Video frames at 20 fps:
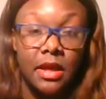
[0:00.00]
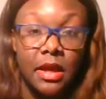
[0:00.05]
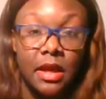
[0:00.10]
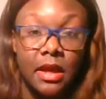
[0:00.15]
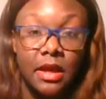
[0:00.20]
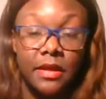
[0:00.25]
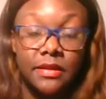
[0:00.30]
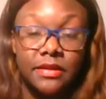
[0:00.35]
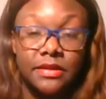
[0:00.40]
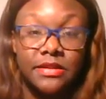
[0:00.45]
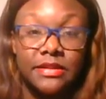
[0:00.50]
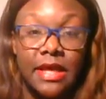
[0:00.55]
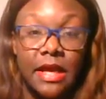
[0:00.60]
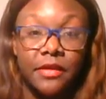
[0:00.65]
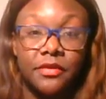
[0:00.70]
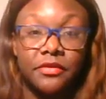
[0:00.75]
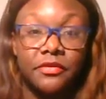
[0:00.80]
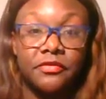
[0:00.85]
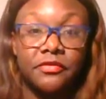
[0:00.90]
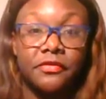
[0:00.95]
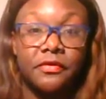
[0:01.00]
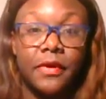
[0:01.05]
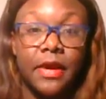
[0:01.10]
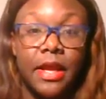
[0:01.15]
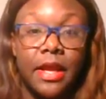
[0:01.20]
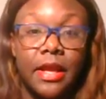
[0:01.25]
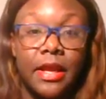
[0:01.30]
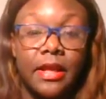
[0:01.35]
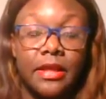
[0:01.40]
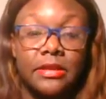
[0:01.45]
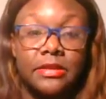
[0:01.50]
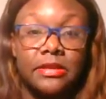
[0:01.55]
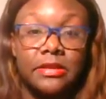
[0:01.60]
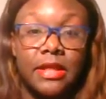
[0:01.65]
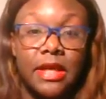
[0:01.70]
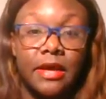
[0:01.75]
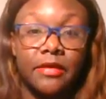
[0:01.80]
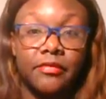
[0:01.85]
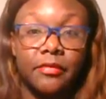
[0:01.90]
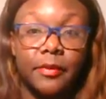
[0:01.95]
uh, in the south of France.
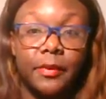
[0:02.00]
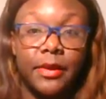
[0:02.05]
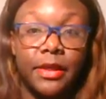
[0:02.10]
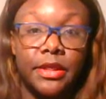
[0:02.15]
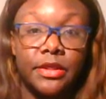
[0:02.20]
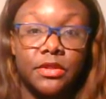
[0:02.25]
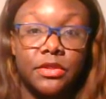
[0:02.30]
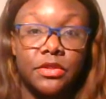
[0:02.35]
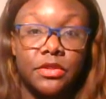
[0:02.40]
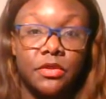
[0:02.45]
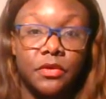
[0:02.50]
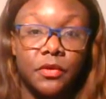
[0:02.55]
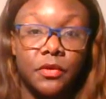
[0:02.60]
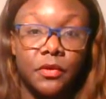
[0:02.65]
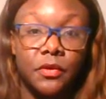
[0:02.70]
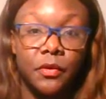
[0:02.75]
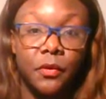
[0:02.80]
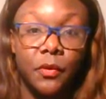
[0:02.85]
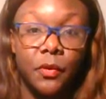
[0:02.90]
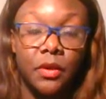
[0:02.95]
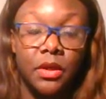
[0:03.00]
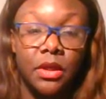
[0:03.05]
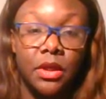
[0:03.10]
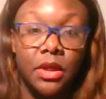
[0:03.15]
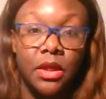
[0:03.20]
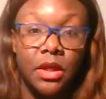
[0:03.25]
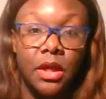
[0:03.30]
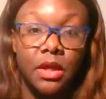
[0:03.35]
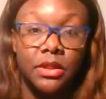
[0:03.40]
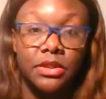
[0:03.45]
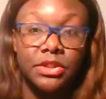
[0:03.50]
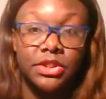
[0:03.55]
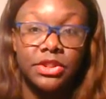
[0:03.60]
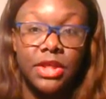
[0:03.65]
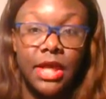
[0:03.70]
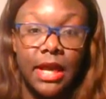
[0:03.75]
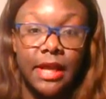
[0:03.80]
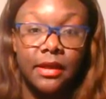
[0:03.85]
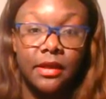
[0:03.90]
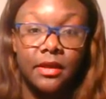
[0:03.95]
I've been to
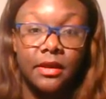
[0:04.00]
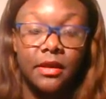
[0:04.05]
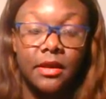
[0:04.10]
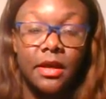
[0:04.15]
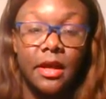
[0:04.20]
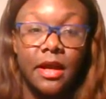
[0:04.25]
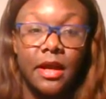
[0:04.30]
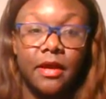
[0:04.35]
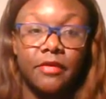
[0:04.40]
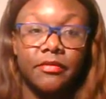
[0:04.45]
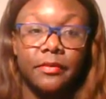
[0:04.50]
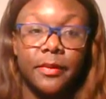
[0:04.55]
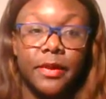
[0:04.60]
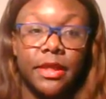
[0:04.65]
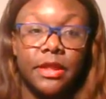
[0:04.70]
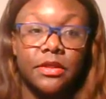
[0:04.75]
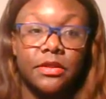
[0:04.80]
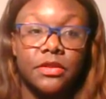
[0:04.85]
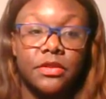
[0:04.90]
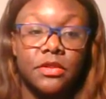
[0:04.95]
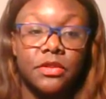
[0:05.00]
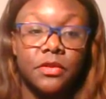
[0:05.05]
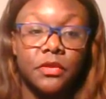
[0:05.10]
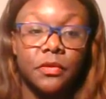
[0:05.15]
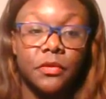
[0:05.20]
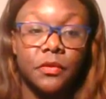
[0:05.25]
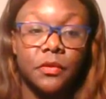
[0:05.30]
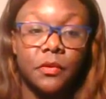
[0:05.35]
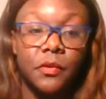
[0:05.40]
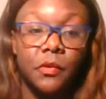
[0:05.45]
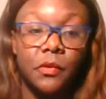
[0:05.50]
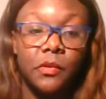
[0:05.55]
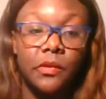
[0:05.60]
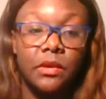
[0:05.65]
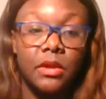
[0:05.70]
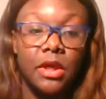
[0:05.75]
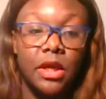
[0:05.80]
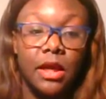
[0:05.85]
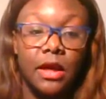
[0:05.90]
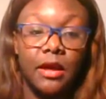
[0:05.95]
China. I've been to
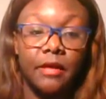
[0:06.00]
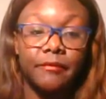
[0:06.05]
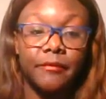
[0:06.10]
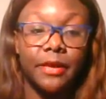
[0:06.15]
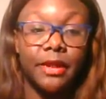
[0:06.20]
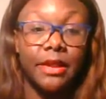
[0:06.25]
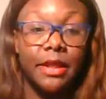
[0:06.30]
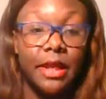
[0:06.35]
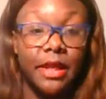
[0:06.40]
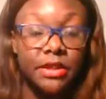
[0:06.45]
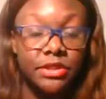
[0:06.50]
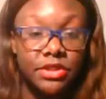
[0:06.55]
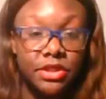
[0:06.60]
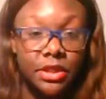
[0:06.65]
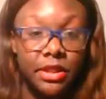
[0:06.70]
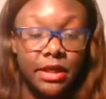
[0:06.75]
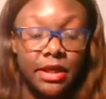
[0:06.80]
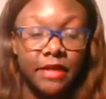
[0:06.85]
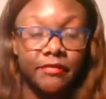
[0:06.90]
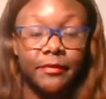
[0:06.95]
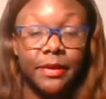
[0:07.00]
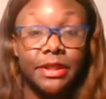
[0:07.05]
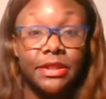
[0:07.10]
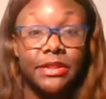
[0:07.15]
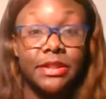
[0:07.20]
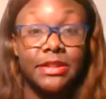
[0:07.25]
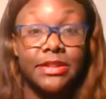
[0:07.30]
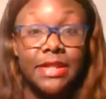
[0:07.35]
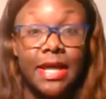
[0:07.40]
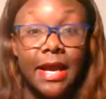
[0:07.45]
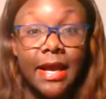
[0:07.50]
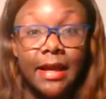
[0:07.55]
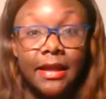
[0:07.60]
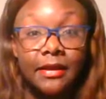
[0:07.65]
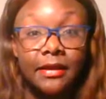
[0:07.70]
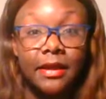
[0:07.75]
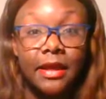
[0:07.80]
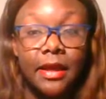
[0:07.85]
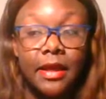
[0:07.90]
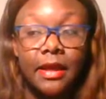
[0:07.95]
uh, Malaysia. I've been to
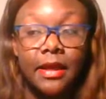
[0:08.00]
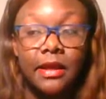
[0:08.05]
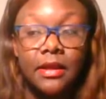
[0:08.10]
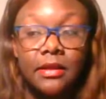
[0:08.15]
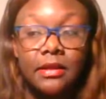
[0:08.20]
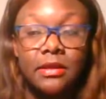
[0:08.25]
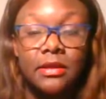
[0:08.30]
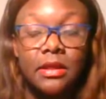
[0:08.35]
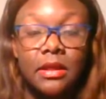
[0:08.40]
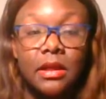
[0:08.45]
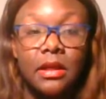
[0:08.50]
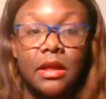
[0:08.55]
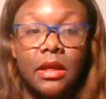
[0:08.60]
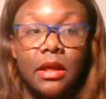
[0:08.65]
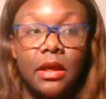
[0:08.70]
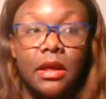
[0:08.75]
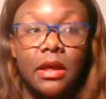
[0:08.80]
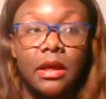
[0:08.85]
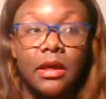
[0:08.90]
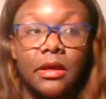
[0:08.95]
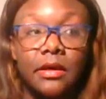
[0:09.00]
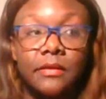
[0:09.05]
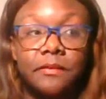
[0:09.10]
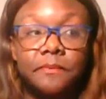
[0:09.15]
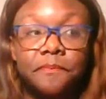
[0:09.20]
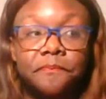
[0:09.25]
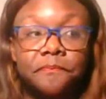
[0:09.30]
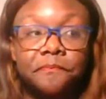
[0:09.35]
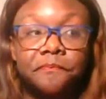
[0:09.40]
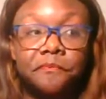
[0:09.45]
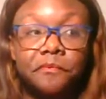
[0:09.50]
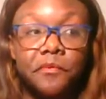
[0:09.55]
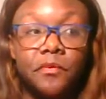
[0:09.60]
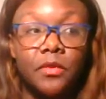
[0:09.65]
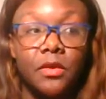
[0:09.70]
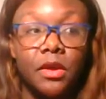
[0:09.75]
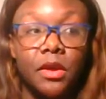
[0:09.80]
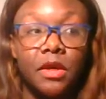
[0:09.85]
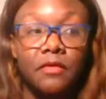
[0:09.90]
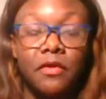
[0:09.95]
Thailand. Um,
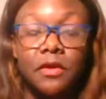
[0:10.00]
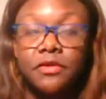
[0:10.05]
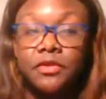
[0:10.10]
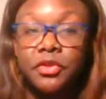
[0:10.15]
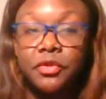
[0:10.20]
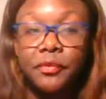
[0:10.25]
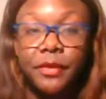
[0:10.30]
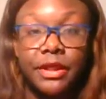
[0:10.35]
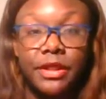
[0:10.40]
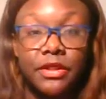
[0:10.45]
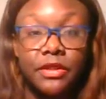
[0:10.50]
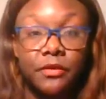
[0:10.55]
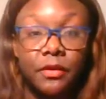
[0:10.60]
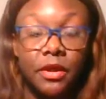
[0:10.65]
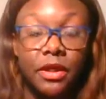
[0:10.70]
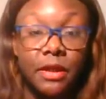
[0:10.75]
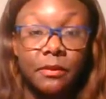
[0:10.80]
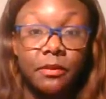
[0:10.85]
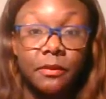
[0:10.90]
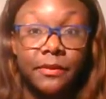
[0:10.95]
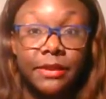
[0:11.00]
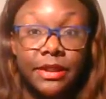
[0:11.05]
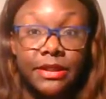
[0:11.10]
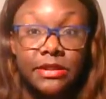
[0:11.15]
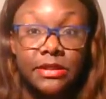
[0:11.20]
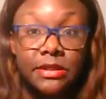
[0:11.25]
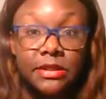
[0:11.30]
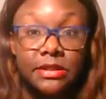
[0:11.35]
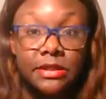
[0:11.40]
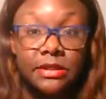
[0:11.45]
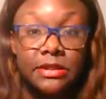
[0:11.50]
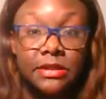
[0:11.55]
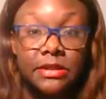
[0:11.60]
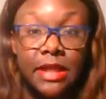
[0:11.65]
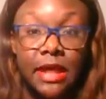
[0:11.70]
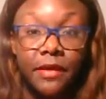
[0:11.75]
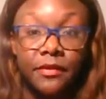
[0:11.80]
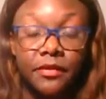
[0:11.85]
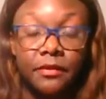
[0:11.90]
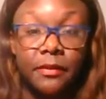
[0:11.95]
I've also been to a couple places in
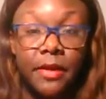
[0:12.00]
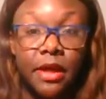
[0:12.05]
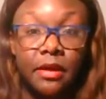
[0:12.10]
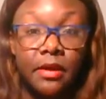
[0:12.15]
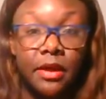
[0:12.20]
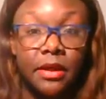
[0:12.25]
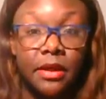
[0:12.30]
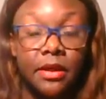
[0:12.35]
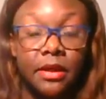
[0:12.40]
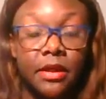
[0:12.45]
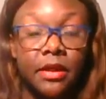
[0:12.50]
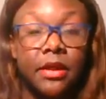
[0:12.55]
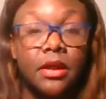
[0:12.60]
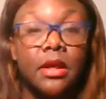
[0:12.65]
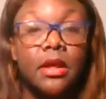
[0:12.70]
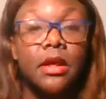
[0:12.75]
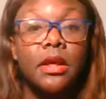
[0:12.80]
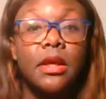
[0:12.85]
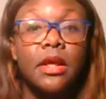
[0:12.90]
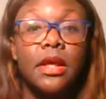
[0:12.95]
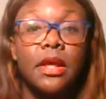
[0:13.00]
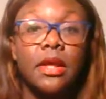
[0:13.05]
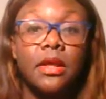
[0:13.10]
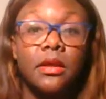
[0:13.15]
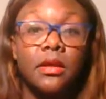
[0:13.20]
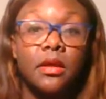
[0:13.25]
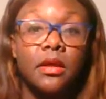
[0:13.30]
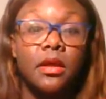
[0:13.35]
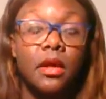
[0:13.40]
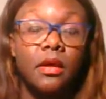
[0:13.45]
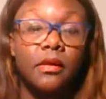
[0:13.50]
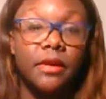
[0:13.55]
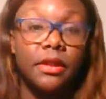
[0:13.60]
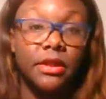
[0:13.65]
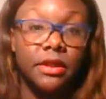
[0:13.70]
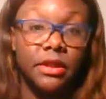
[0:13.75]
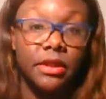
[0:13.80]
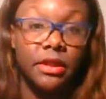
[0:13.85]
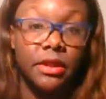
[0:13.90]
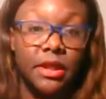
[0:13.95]
South America. And
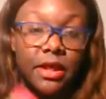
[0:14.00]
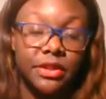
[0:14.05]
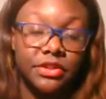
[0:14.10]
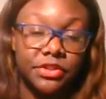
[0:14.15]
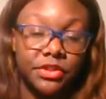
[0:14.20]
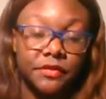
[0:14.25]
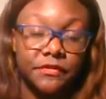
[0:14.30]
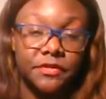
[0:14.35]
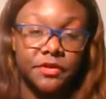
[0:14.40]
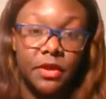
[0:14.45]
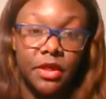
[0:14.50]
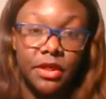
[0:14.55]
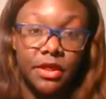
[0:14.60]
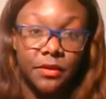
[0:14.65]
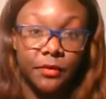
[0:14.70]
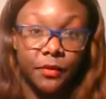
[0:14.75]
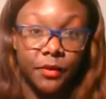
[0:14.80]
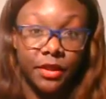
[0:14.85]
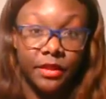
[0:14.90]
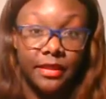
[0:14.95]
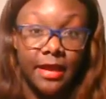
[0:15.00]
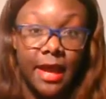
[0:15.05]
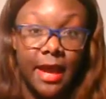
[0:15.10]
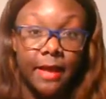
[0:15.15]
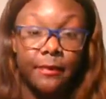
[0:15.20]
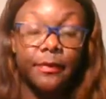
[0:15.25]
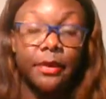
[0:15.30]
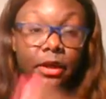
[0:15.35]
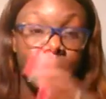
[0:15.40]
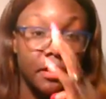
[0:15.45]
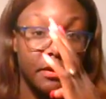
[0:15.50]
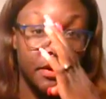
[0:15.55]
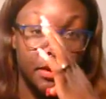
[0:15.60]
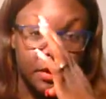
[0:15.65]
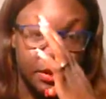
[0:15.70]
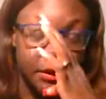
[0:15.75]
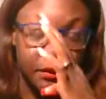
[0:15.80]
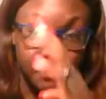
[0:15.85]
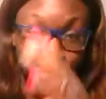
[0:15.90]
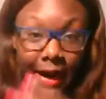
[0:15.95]
currently, I should have started with that, but
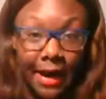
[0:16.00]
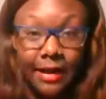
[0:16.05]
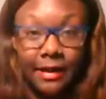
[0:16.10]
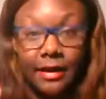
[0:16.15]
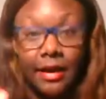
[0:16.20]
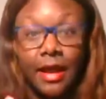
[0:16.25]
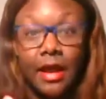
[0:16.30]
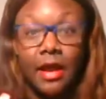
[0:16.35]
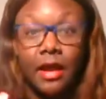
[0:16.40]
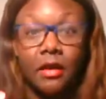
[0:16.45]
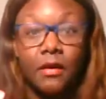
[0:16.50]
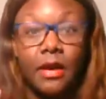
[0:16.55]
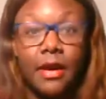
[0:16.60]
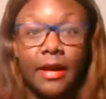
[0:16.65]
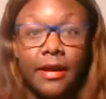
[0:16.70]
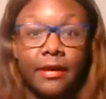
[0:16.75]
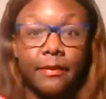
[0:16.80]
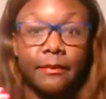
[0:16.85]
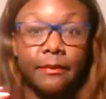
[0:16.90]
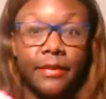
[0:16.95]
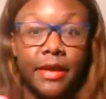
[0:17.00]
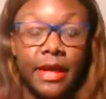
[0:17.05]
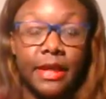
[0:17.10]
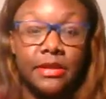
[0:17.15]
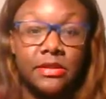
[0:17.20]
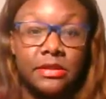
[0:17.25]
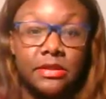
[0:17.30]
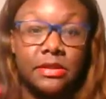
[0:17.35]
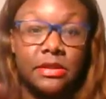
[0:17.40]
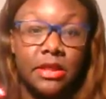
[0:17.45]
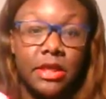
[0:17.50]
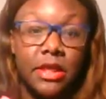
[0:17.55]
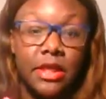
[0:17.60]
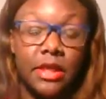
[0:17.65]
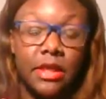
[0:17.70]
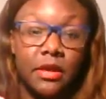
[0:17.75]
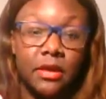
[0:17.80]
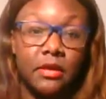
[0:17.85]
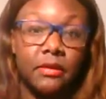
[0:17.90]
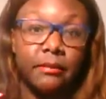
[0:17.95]
currently, right now, I am based
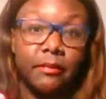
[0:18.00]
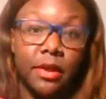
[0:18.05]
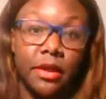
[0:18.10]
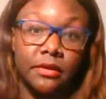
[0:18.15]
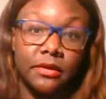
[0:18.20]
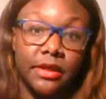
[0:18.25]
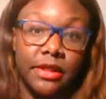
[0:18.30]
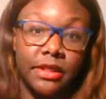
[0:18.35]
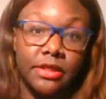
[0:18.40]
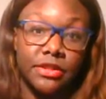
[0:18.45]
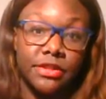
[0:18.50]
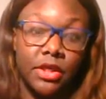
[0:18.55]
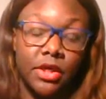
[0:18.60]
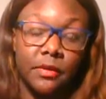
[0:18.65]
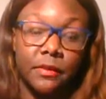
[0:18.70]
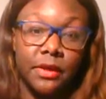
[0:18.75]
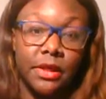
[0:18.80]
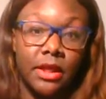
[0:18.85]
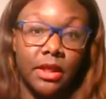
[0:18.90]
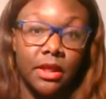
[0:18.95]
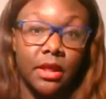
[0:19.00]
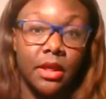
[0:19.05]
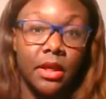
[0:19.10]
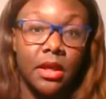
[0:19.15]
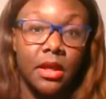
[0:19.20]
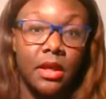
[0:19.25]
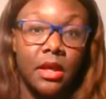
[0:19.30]
in Berlin, Germany,